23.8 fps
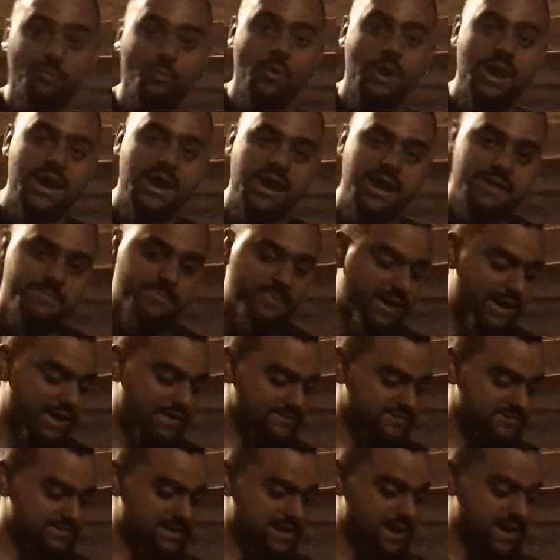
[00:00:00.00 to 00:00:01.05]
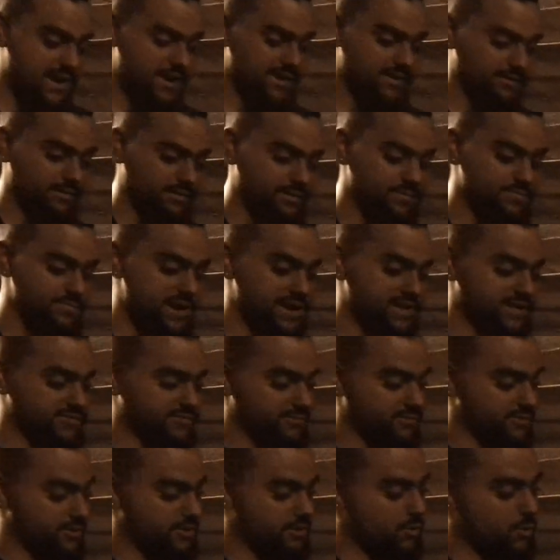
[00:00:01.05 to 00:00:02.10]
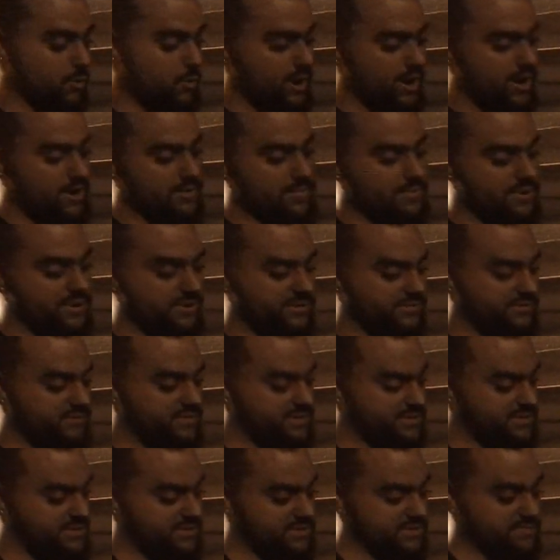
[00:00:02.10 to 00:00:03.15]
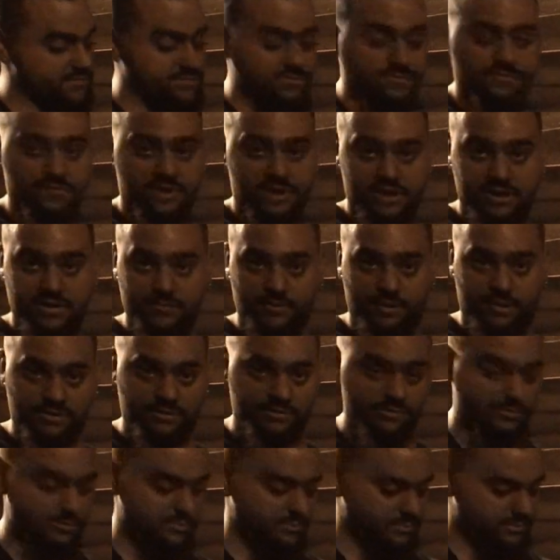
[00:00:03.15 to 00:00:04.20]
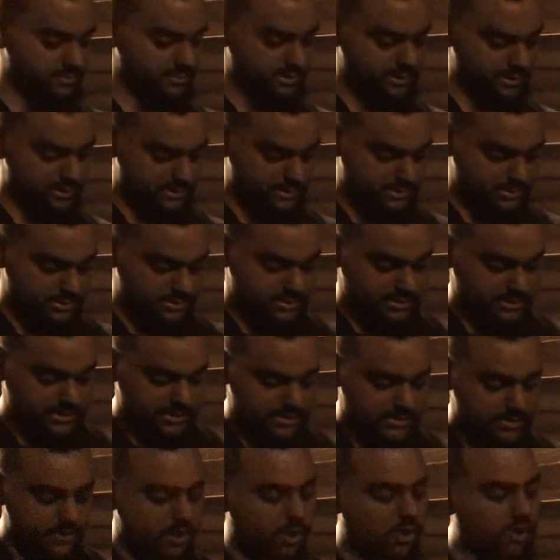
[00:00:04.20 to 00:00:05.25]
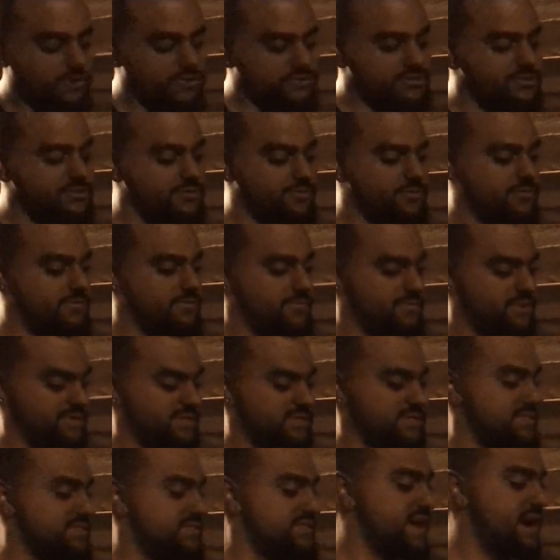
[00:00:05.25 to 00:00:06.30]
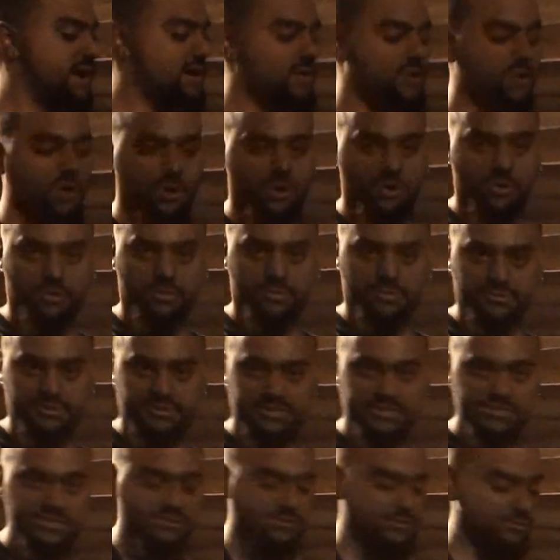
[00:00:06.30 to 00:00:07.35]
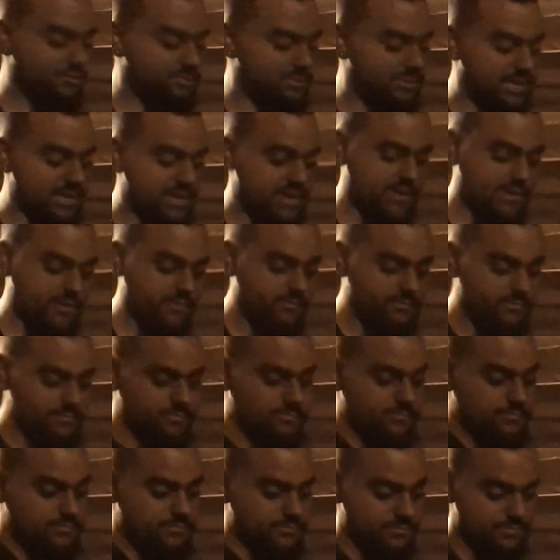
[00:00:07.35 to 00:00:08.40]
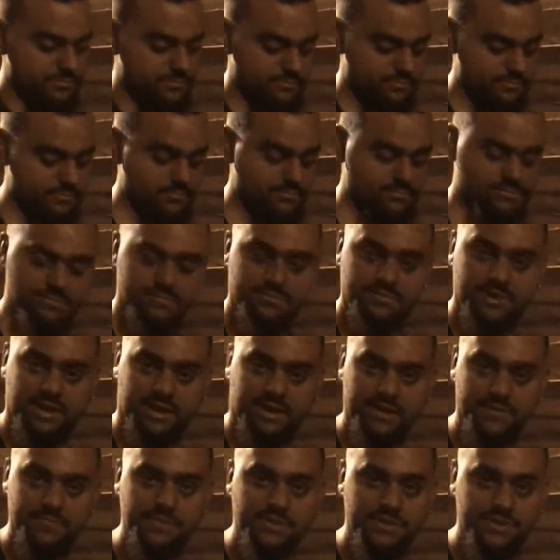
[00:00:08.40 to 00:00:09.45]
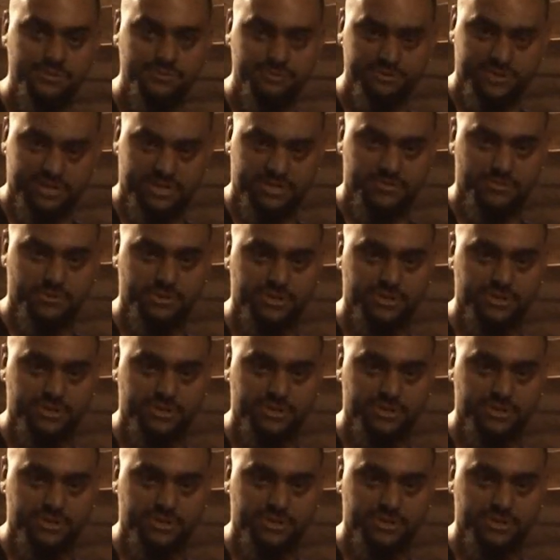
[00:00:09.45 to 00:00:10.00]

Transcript: way past the hand and makes for quite a bit of distance for fighting with. Also, this is now all steel plating that can be used as